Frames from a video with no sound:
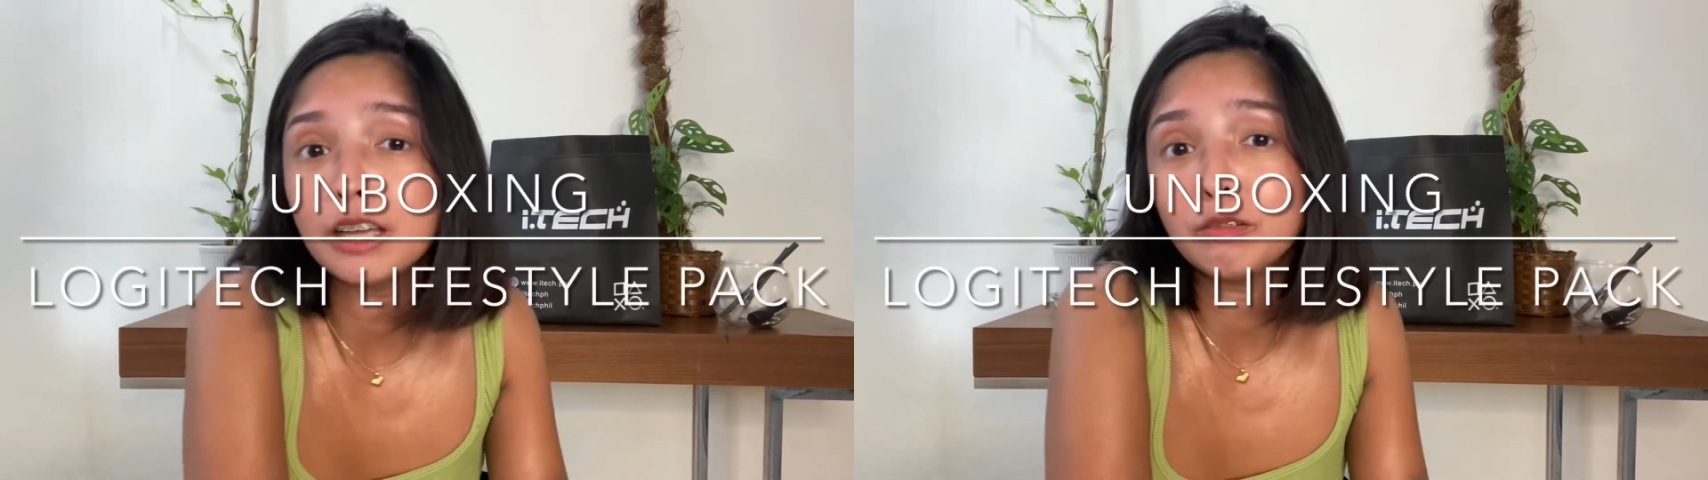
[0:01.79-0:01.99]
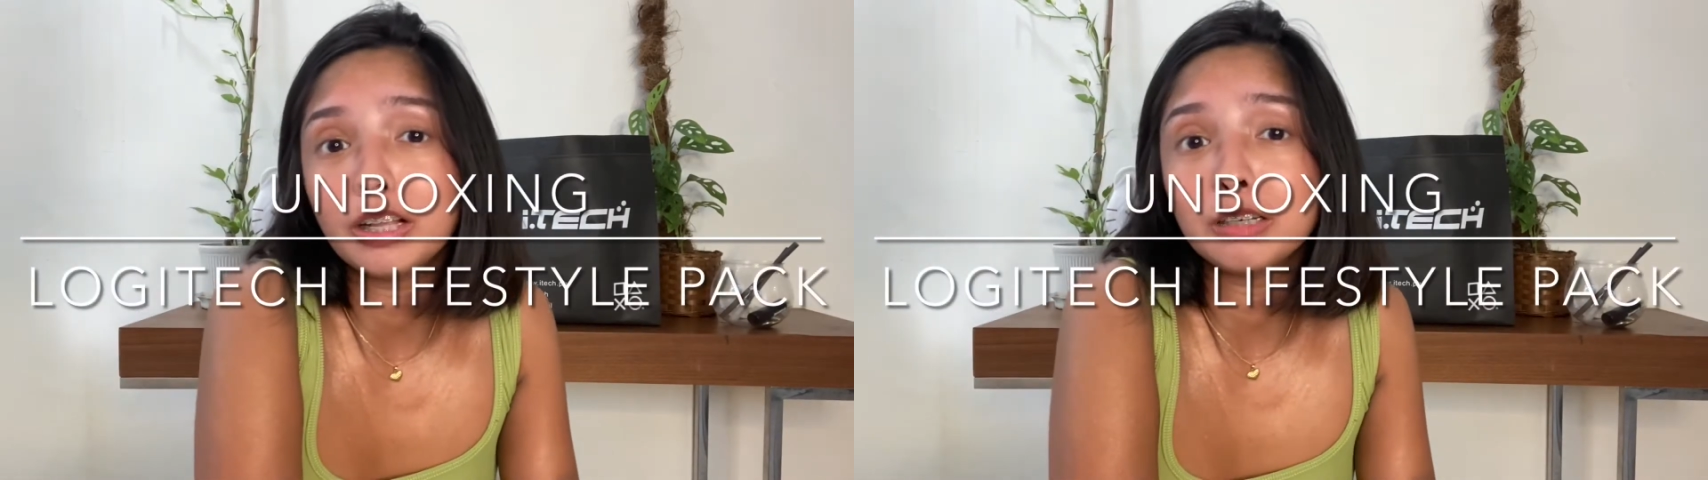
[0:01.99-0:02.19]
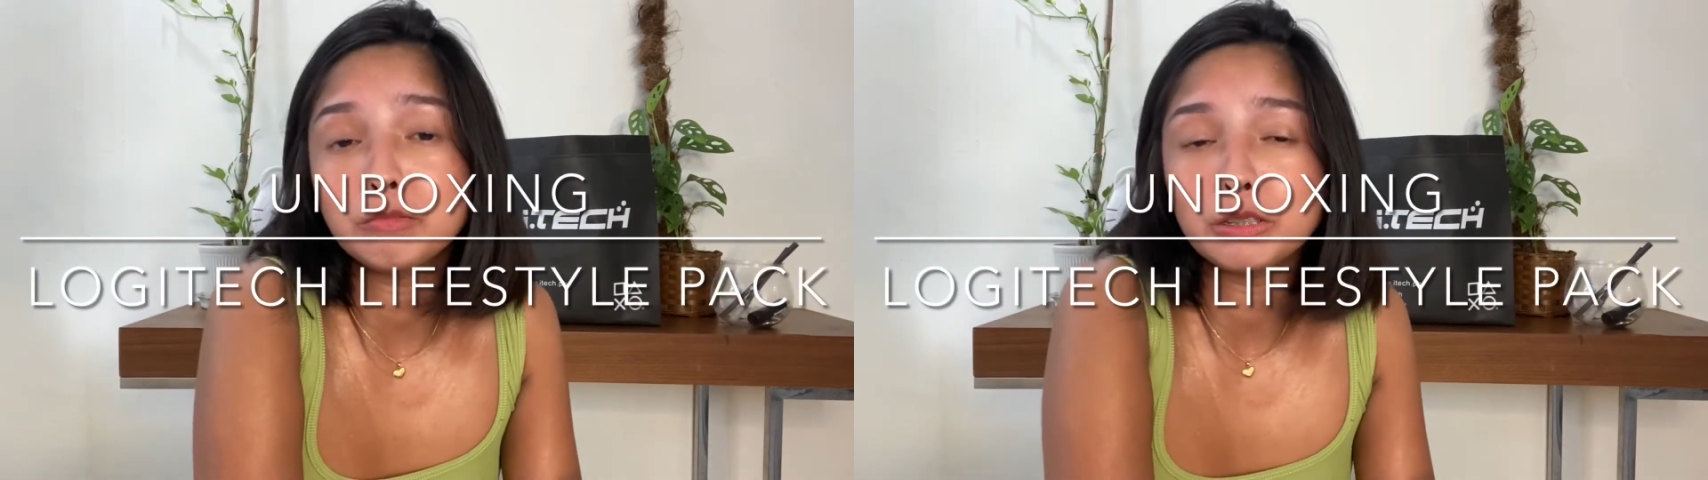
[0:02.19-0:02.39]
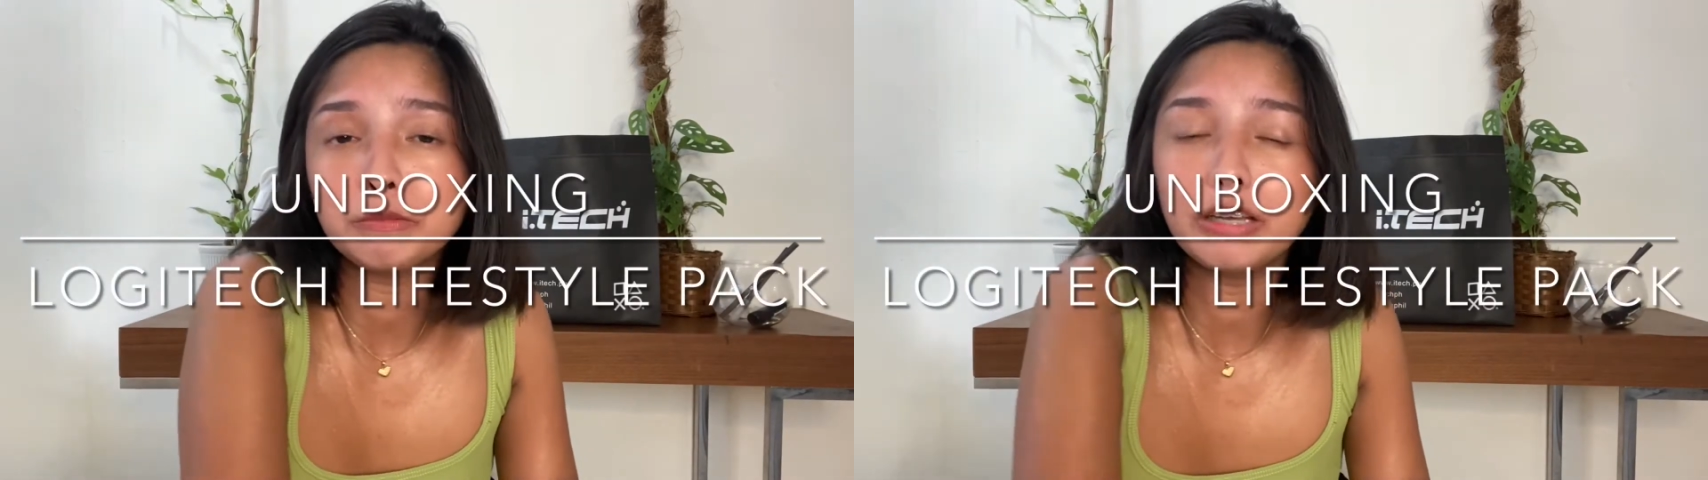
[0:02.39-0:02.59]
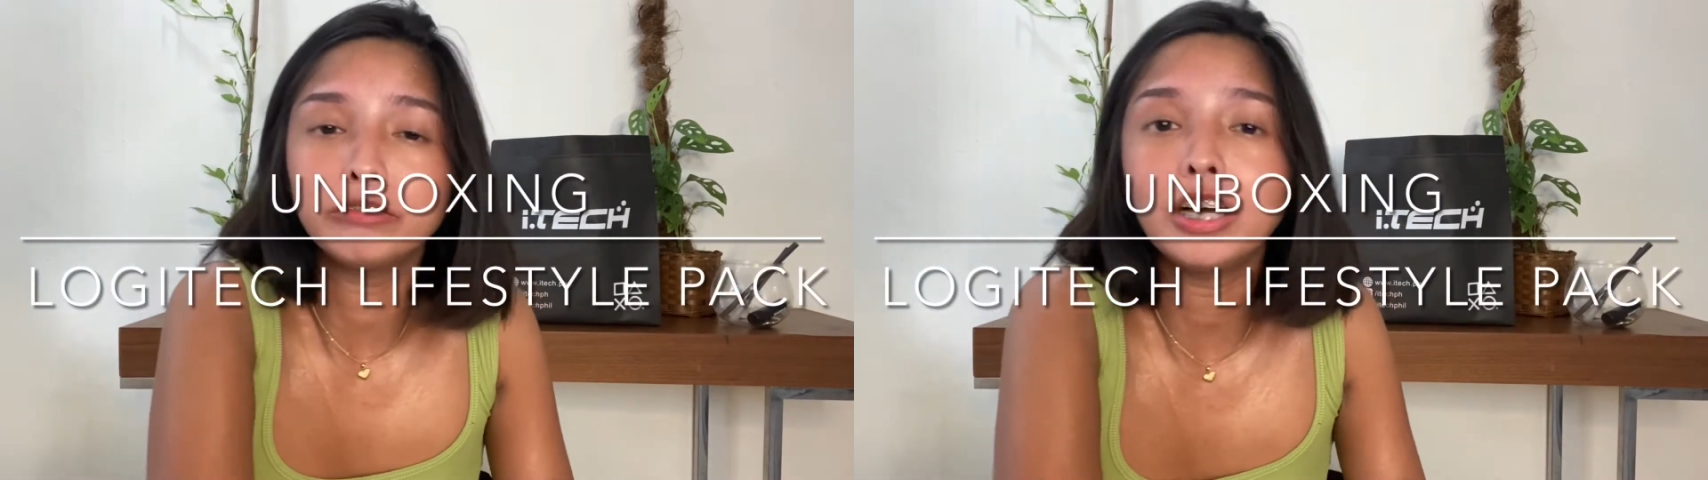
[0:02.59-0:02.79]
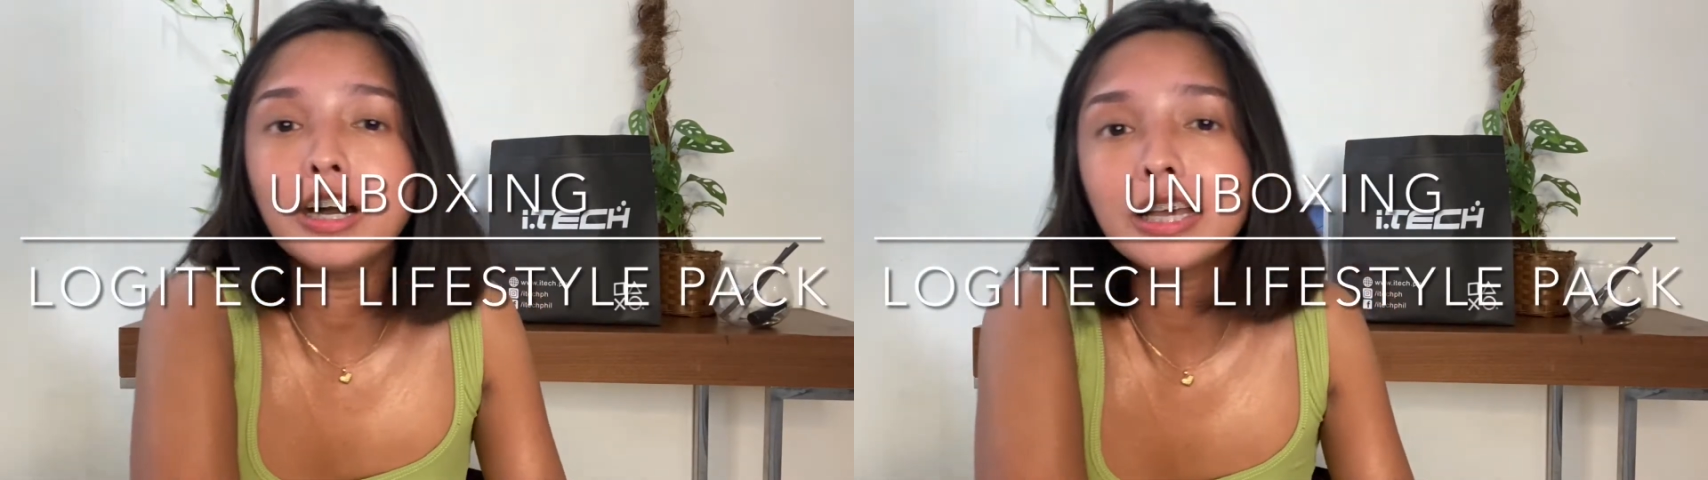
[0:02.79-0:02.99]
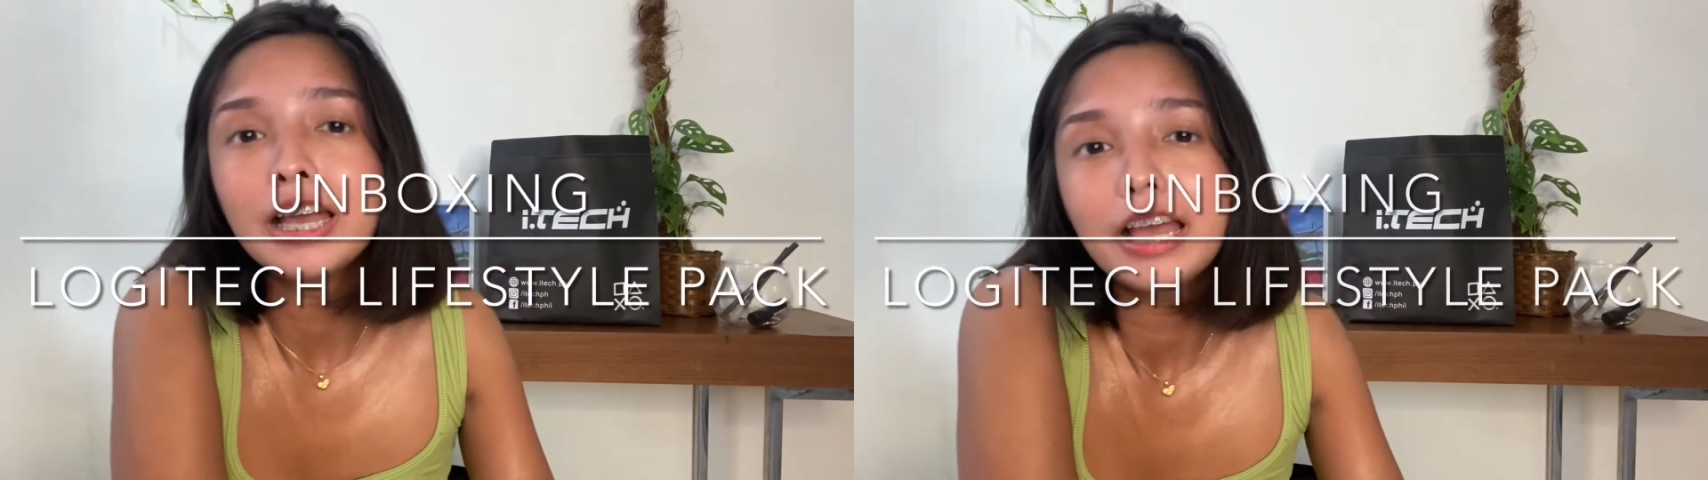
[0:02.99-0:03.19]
and welcome to my vlog.